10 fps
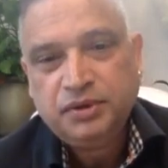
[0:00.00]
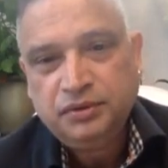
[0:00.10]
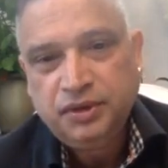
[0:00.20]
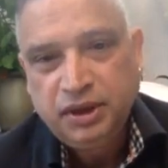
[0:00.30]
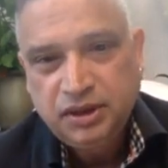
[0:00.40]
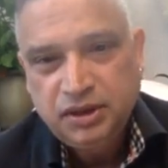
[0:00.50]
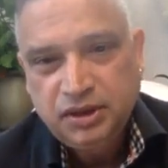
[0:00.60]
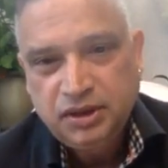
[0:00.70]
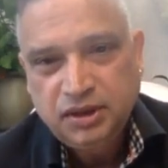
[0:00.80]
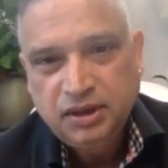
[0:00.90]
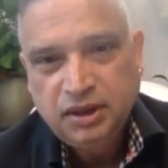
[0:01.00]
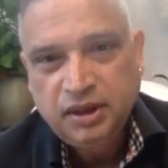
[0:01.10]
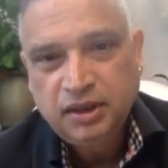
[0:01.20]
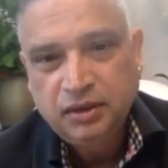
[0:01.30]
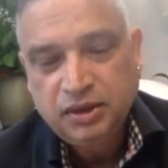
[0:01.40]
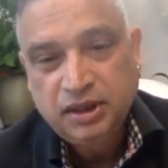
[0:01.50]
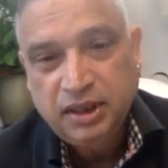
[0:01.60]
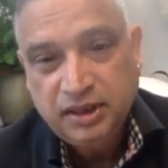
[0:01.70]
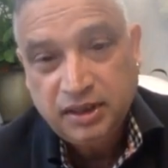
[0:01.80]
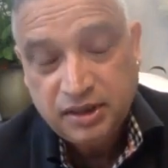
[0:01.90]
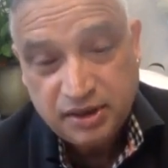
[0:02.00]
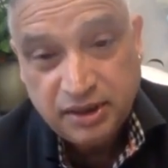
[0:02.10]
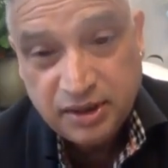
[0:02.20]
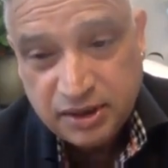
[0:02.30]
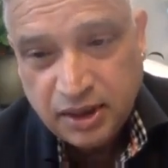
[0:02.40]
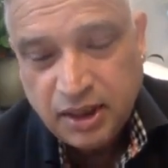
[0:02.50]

2 years in the hotel industries.